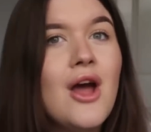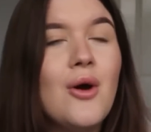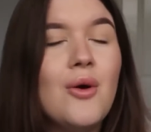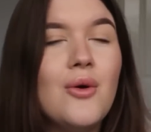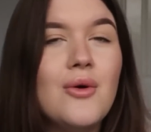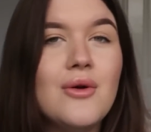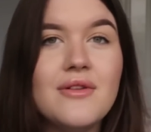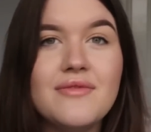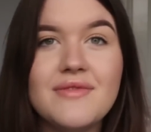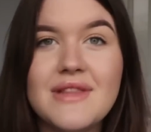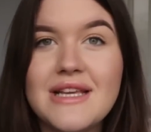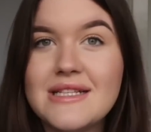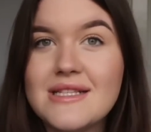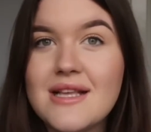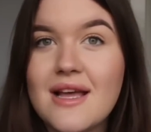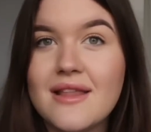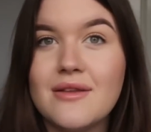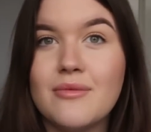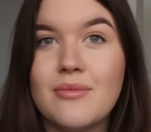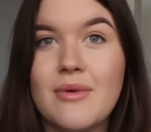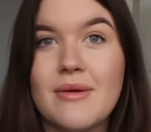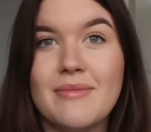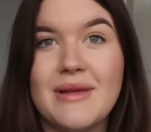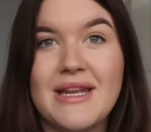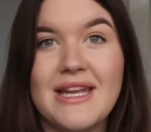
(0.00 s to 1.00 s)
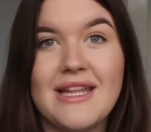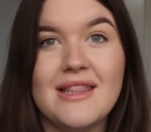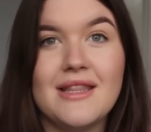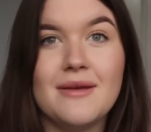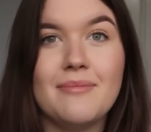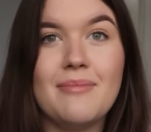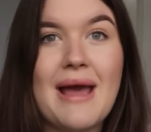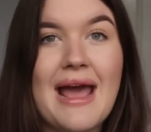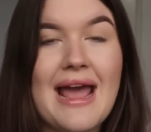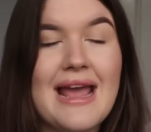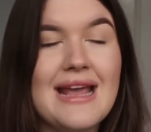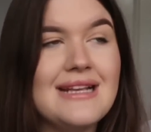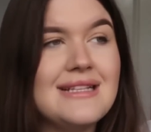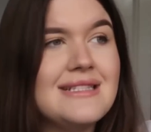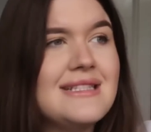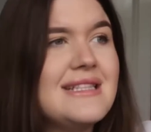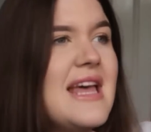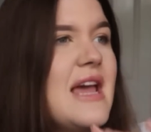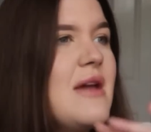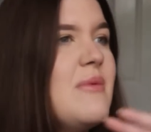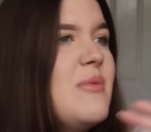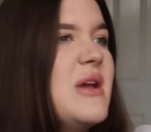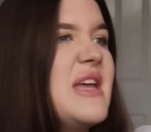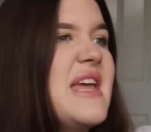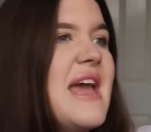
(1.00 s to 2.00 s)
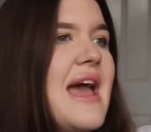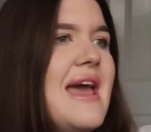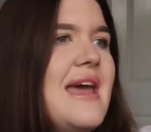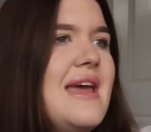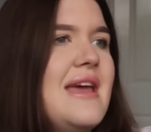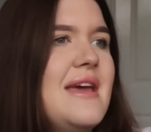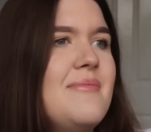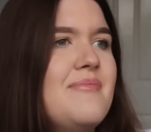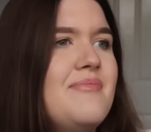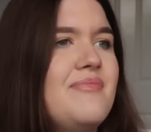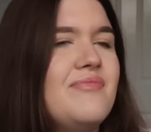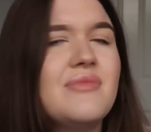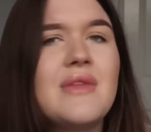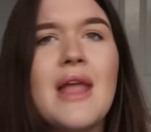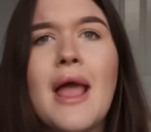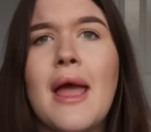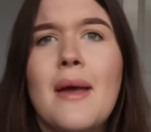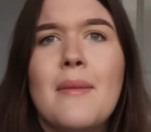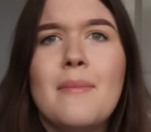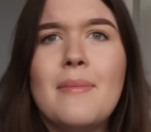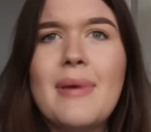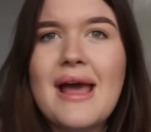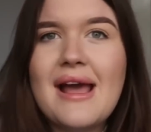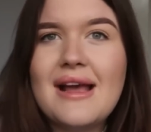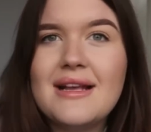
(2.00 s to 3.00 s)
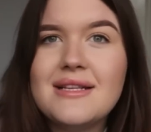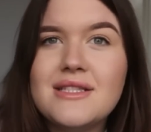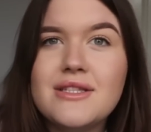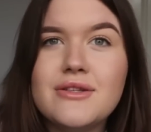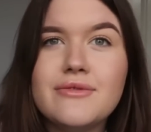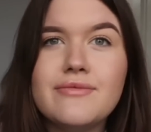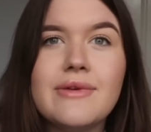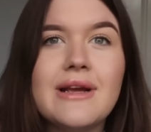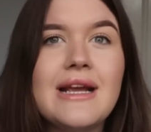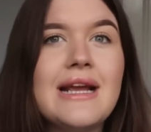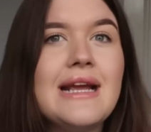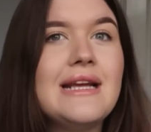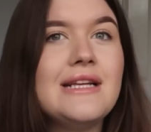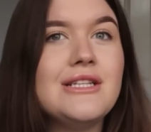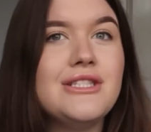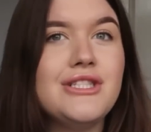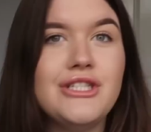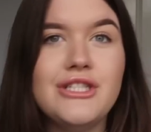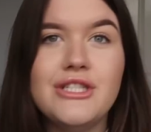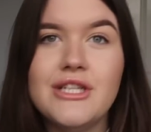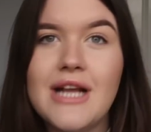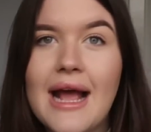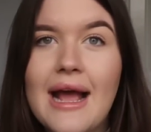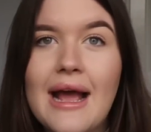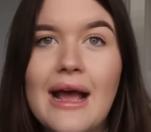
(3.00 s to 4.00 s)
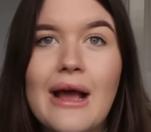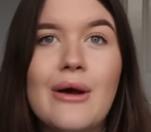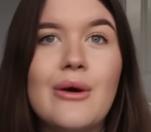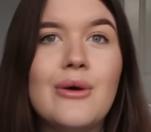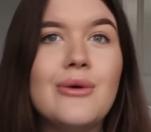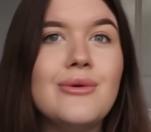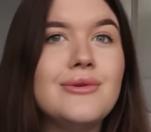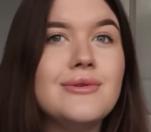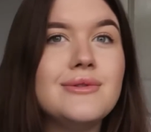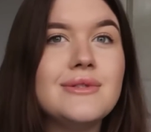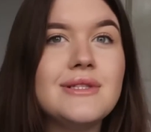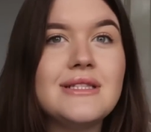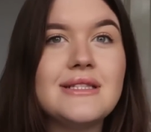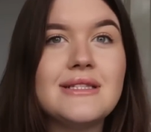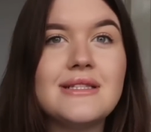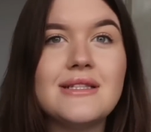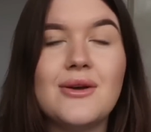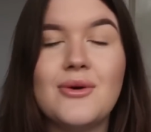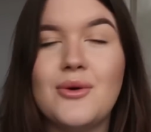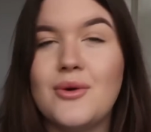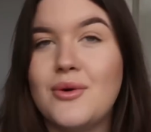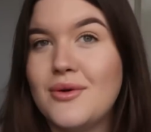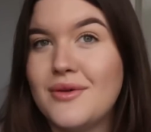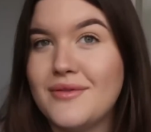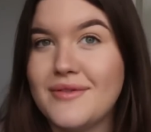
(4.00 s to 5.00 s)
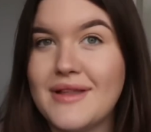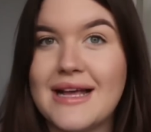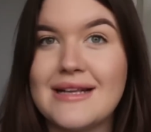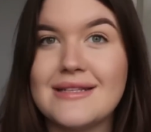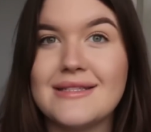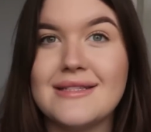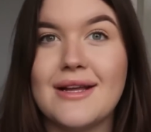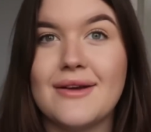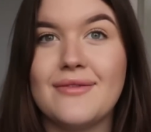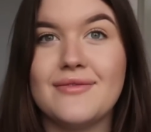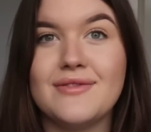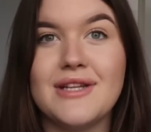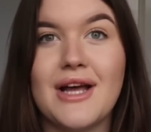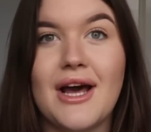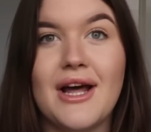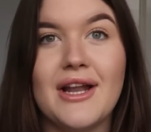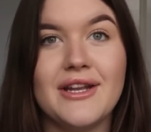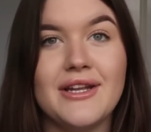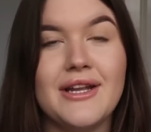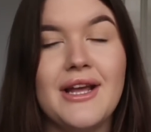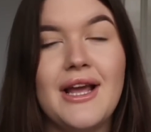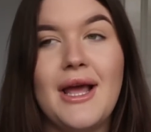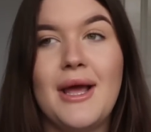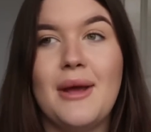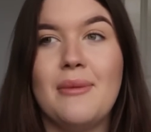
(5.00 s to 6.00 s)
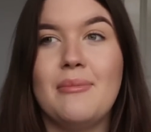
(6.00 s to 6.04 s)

All of these other women in the bays, they were getting pessaries, gels, all of that stuff done,